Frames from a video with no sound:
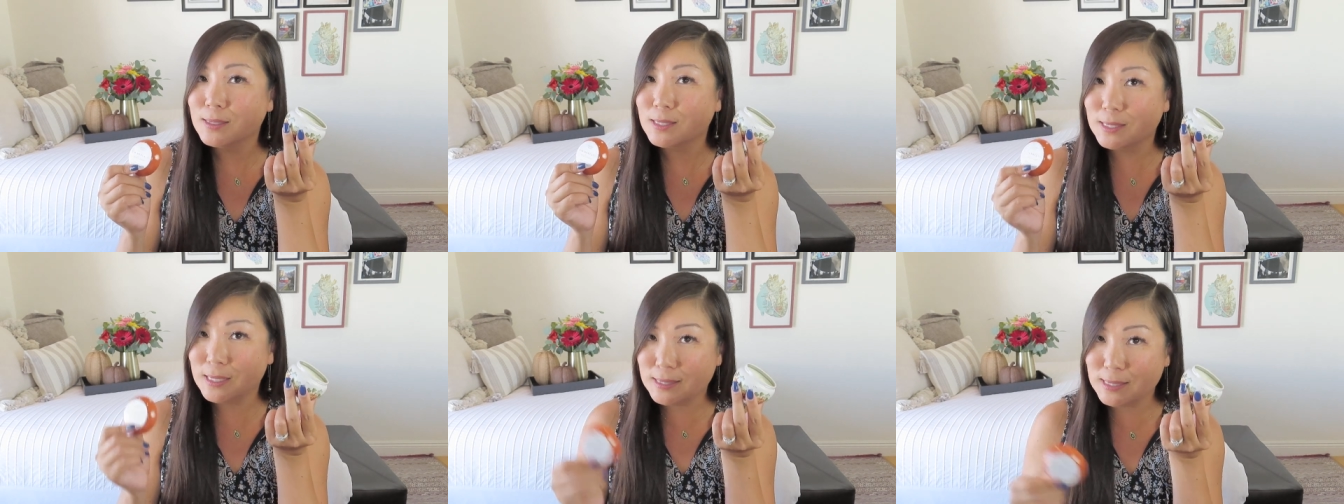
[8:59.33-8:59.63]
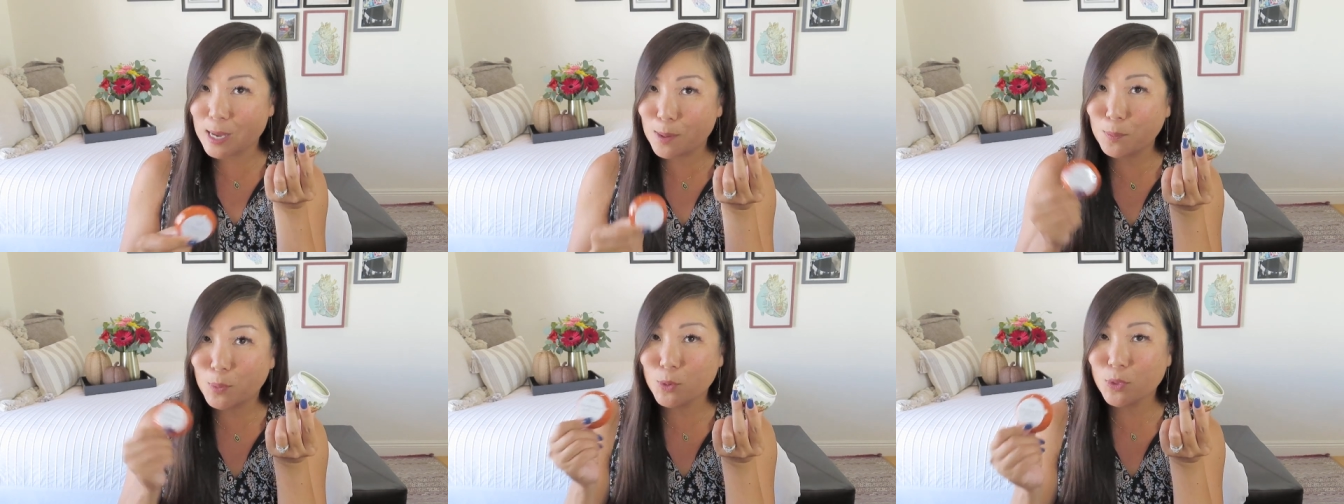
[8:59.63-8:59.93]
to
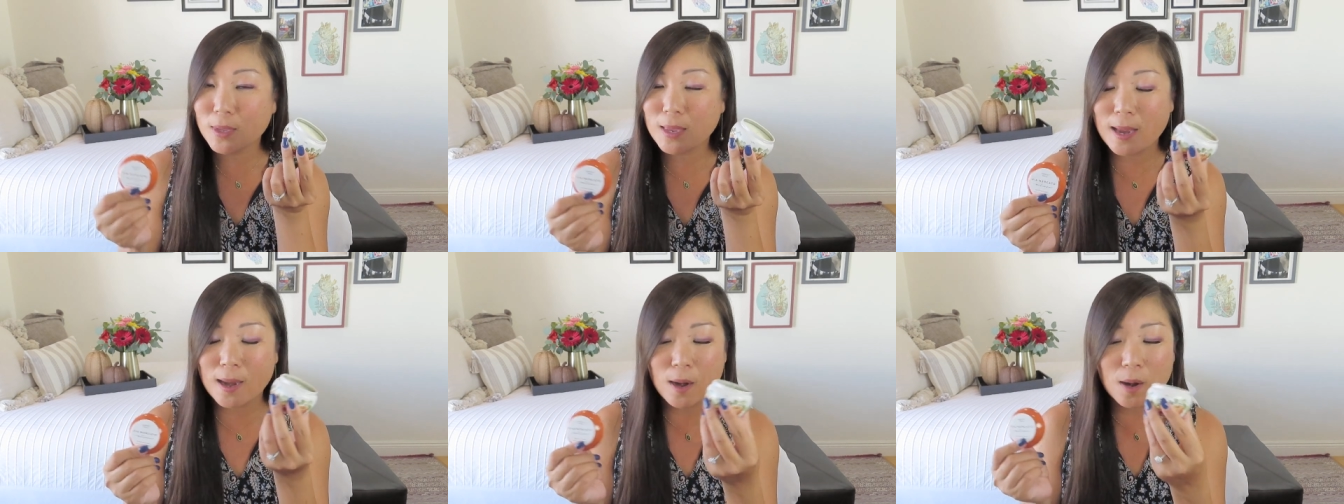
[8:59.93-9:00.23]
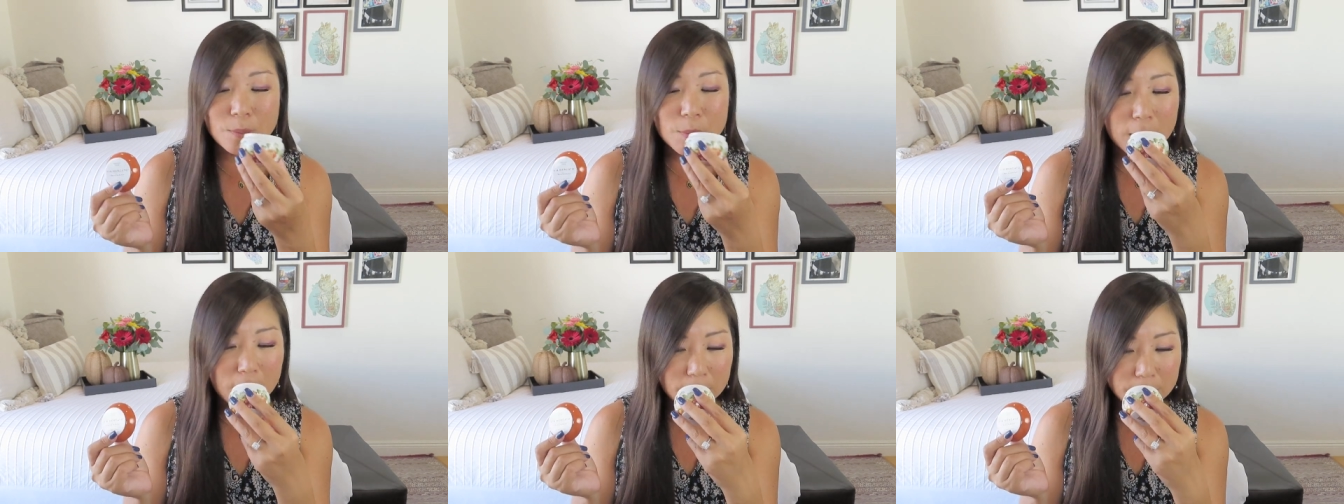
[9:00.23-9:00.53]
temper the
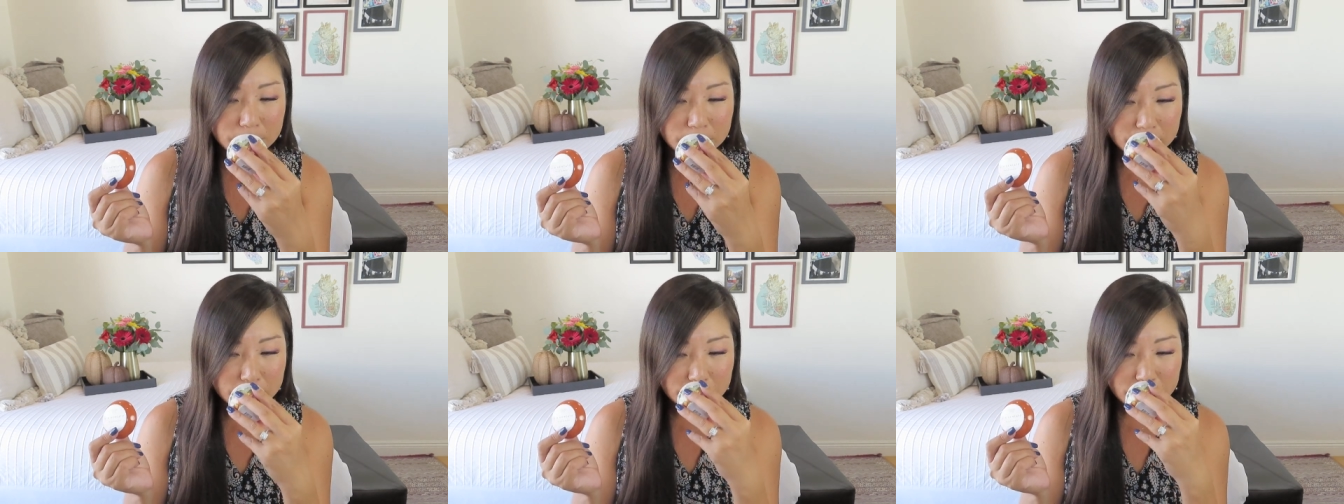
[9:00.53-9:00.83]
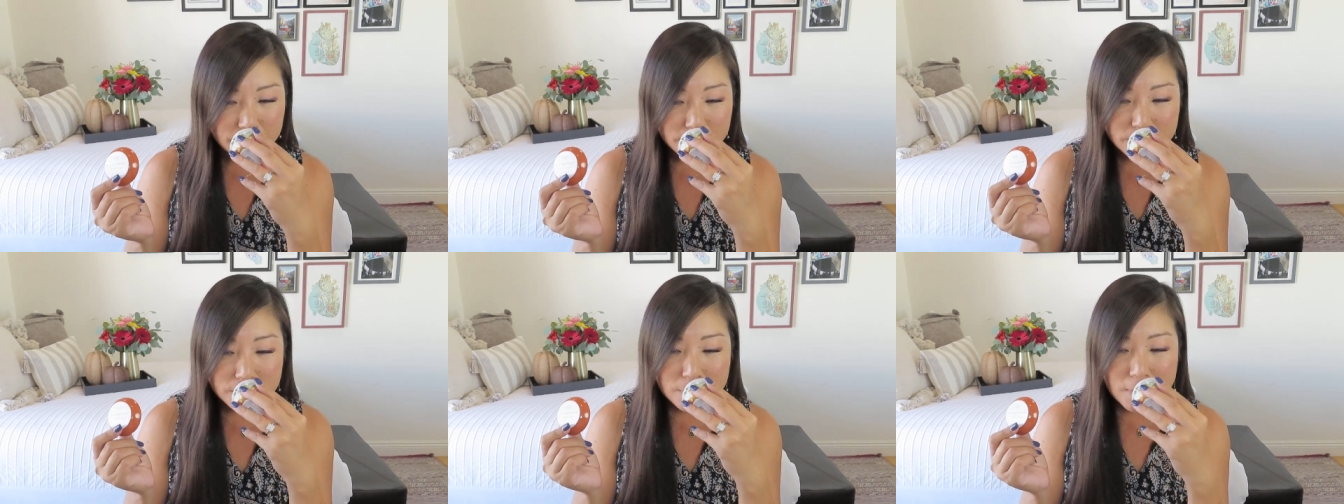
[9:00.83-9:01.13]
caramel.
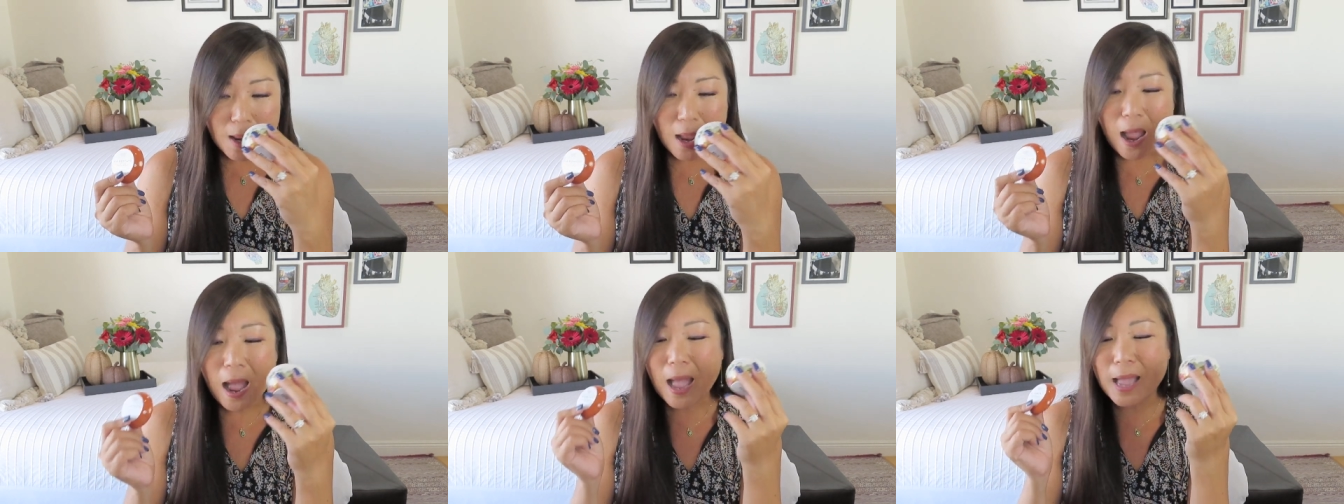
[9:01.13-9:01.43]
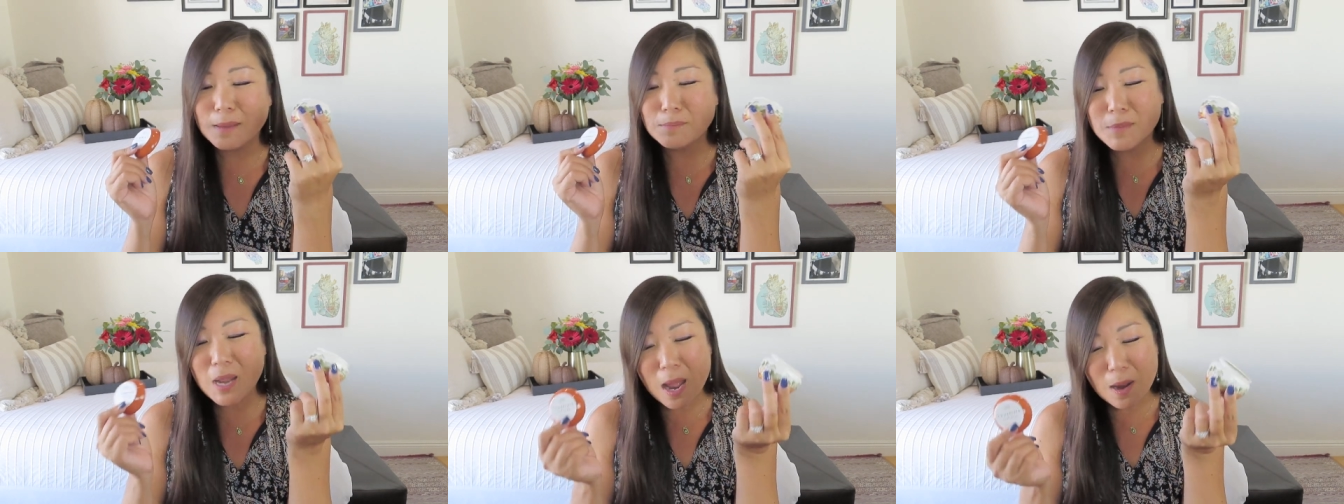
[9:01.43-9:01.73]

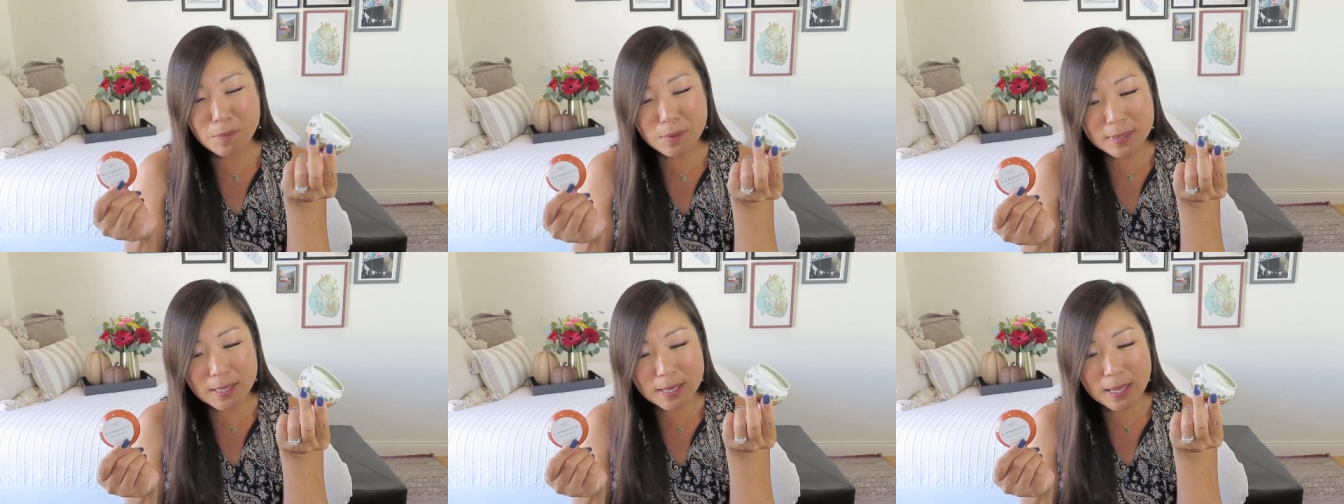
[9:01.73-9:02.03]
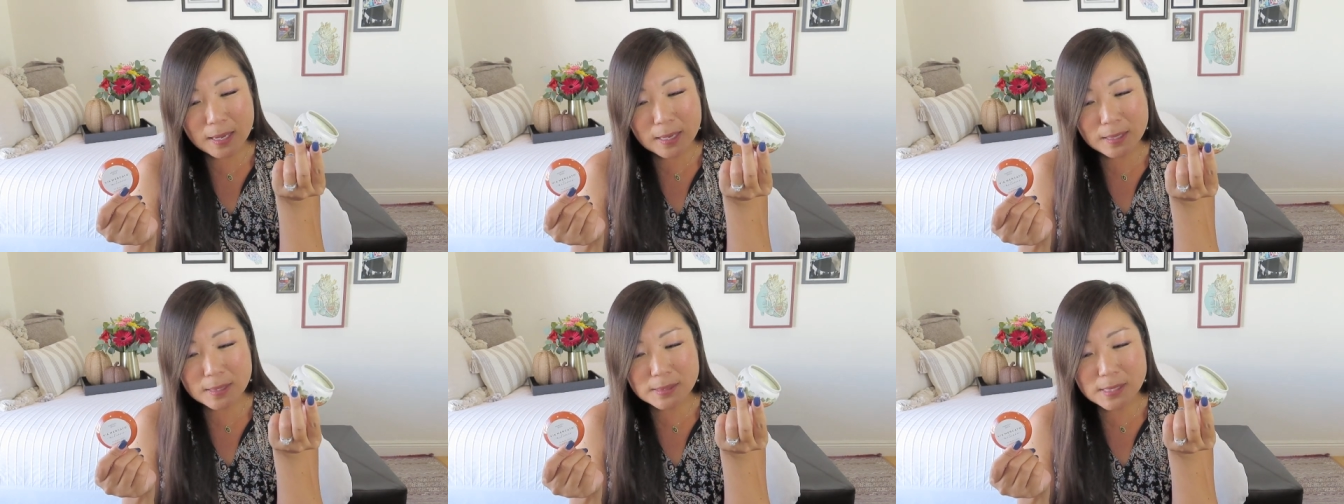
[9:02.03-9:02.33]
I'm not really
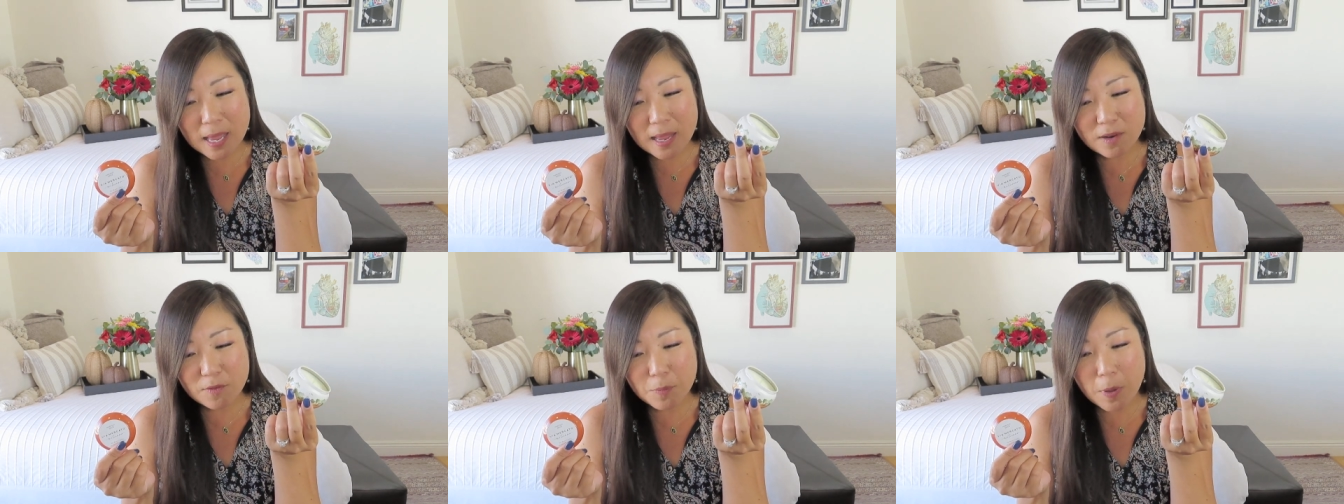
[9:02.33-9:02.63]
getting a ton